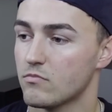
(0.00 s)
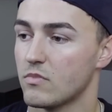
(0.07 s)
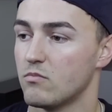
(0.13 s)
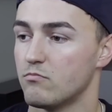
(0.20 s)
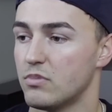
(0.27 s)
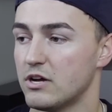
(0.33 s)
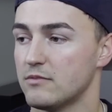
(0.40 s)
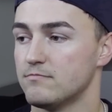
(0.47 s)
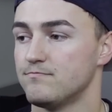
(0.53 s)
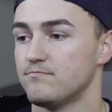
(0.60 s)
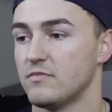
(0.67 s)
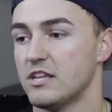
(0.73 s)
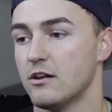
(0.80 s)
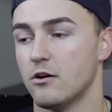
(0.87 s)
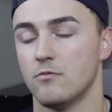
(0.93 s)
But,
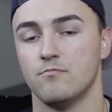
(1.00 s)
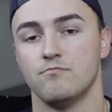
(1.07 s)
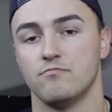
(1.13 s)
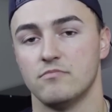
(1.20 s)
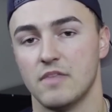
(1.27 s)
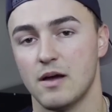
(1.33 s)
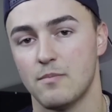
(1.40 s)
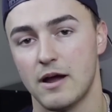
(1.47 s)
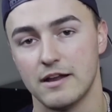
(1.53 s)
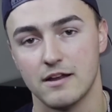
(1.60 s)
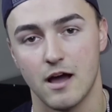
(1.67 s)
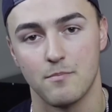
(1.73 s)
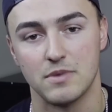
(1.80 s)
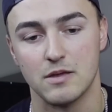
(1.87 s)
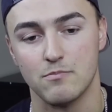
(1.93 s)
that might
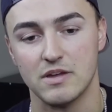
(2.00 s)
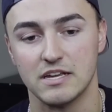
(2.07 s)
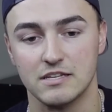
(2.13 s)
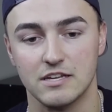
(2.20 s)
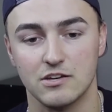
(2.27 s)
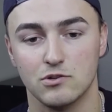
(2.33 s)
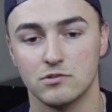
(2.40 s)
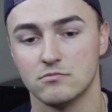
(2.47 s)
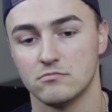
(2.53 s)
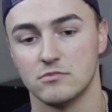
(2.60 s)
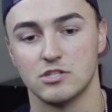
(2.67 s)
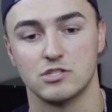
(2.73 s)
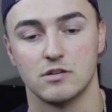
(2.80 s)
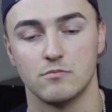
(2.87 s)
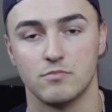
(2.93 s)
not be a big deal to
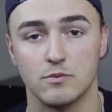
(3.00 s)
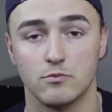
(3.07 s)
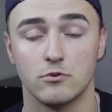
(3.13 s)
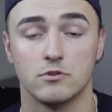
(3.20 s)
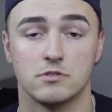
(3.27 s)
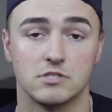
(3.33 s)
some people.